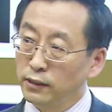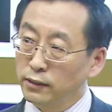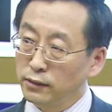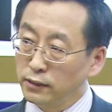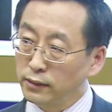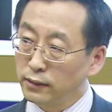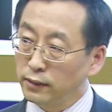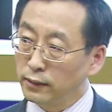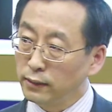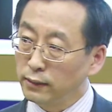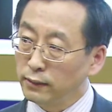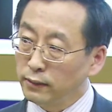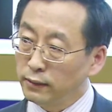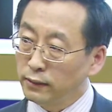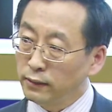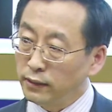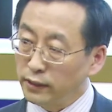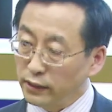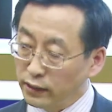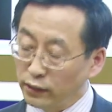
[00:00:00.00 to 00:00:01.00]
the
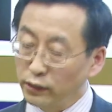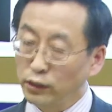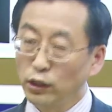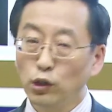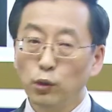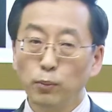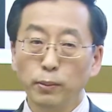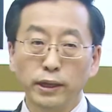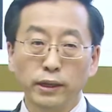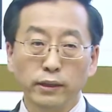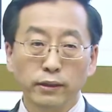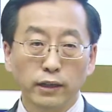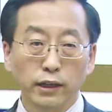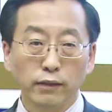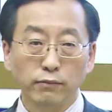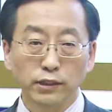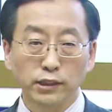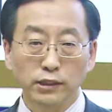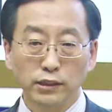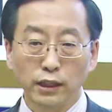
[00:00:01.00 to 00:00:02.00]
economy
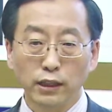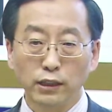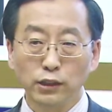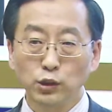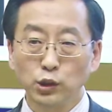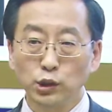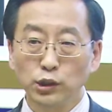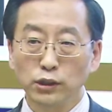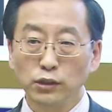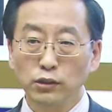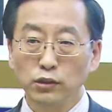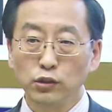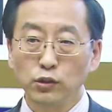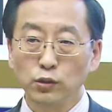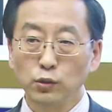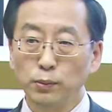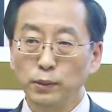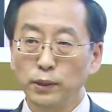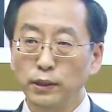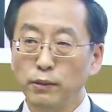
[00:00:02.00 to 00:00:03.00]
of this country
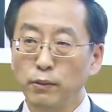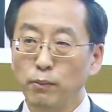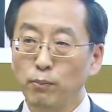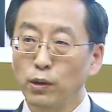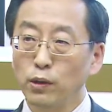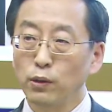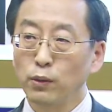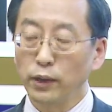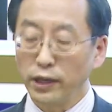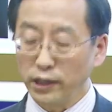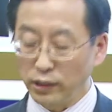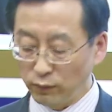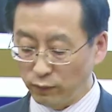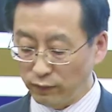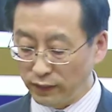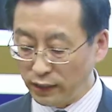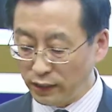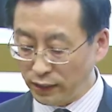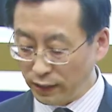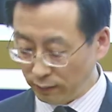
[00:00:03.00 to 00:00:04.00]
to be more
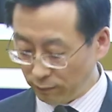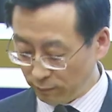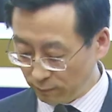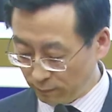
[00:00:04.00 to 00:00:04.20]
innovative.